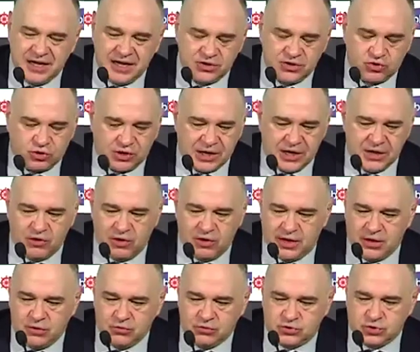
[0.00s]
Rudy has
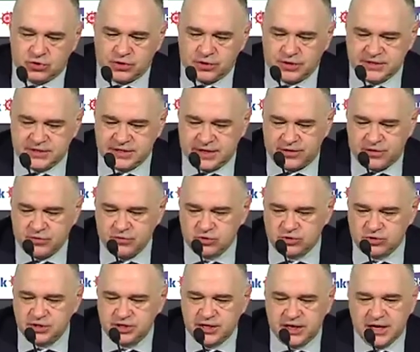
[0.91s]
to go through some
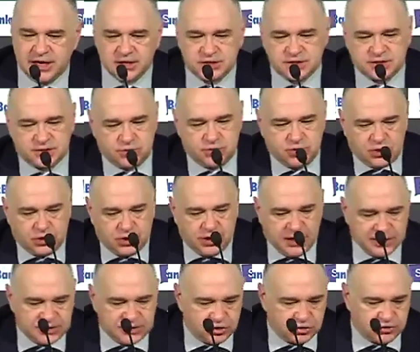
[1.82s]
tests. He had
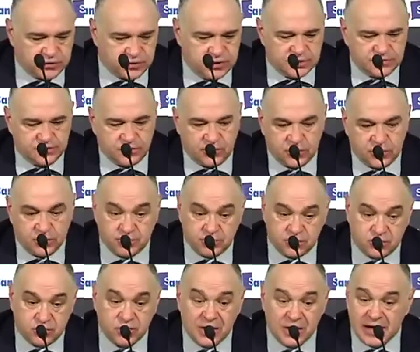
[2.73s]
some
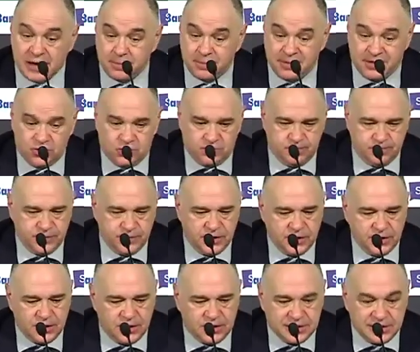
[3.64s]
problems
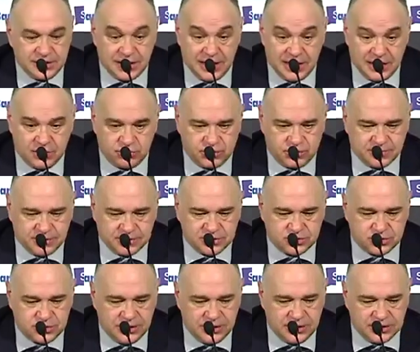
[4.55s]

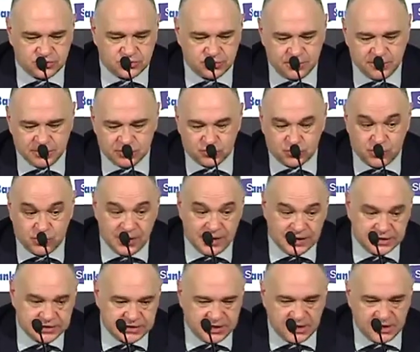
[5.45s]
in
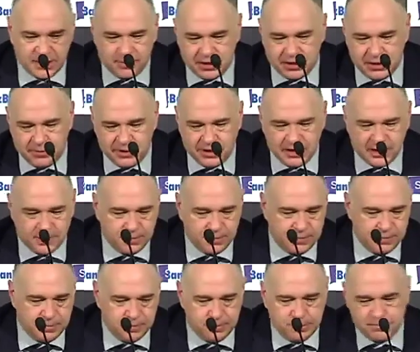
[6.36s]
his leg
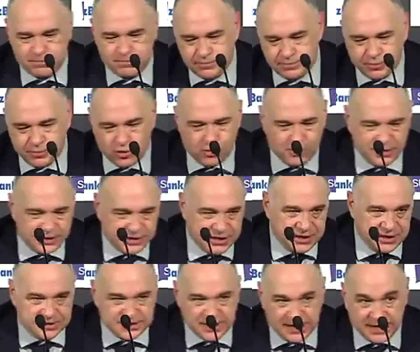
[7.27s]
in the last
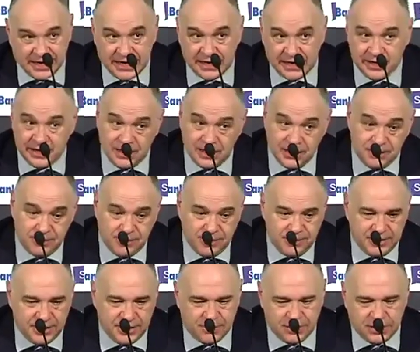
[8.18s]

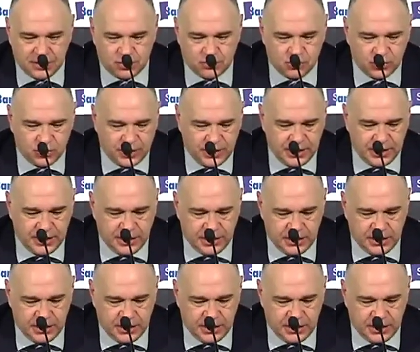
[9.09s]
actions. He